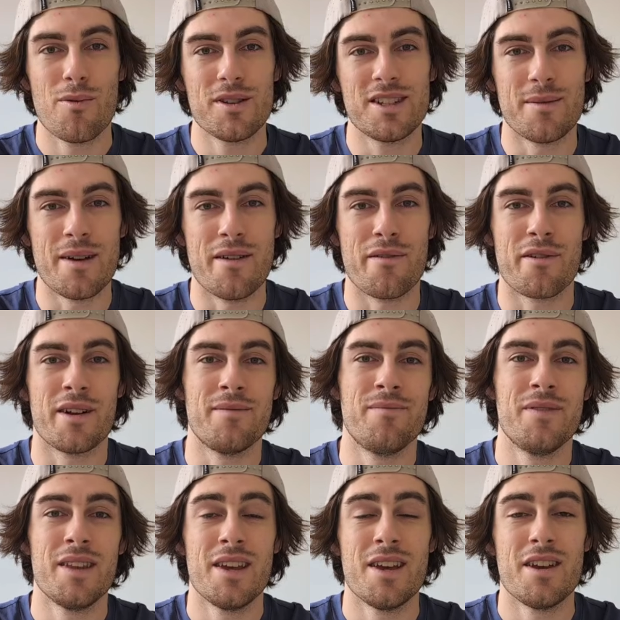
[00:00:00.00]
What's up everyone?
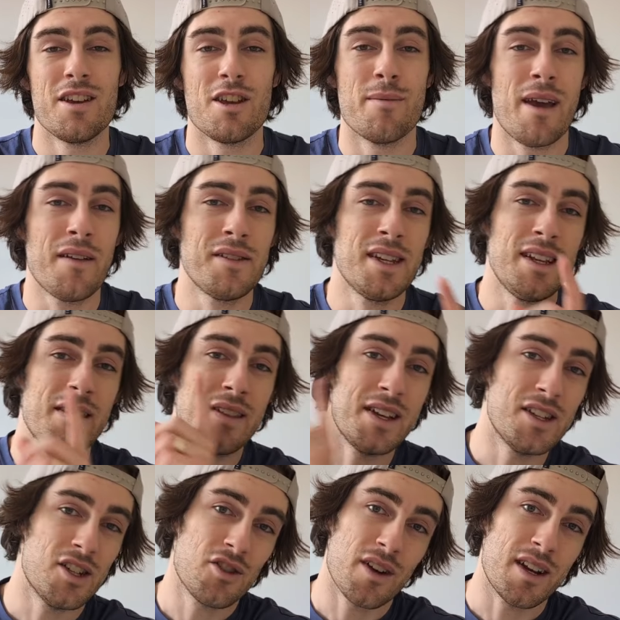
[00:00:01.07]
You may have seen
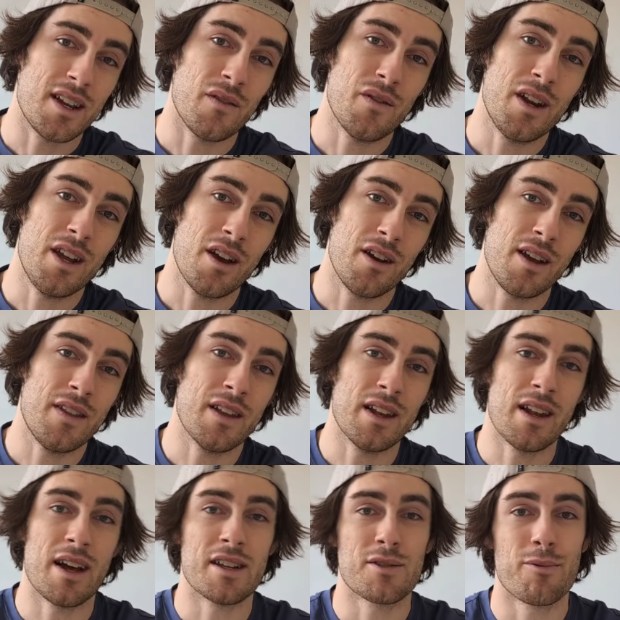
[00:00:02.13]
this trending video in the
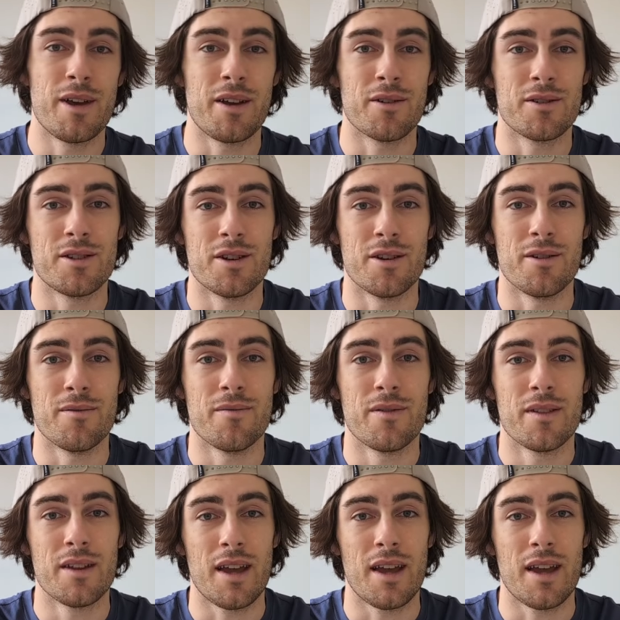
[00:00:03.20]
last week or two.